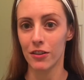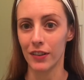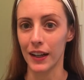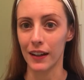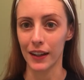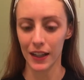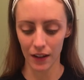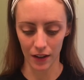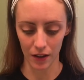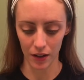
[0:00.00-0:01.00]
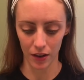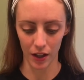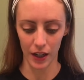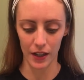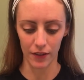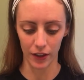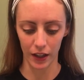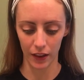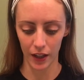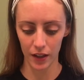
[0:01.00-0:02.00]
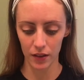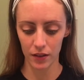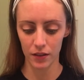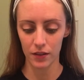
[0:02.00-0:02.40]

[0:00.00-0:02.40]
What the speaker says: Finally, I know you thought I'd never get there.